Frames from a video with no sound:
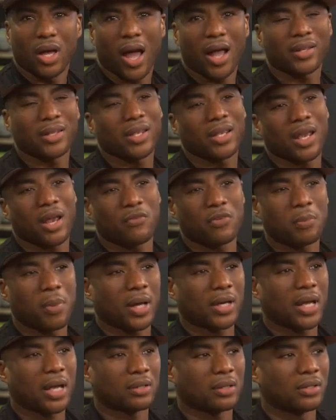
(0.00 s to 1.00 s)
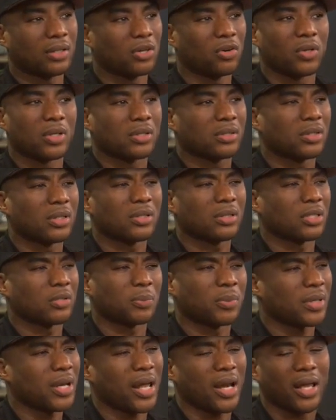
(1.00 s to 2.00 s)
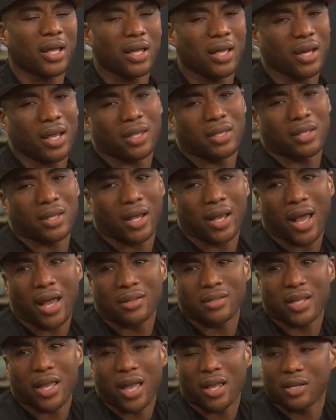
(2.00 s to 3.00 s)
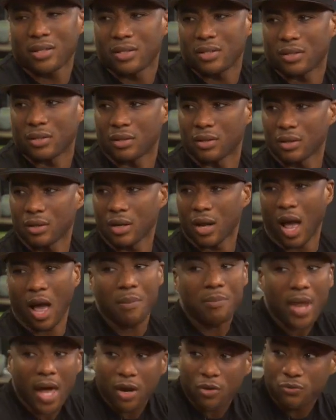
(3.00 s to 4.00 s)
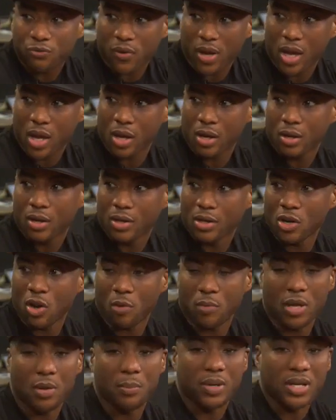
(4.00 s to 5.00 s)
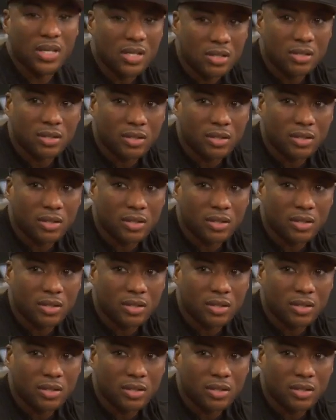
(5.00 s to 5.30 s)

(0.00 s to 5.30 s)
I think everybody has a little assistance, but nah, that guy's talented. I'm not a fan, you know what I mean? But he's.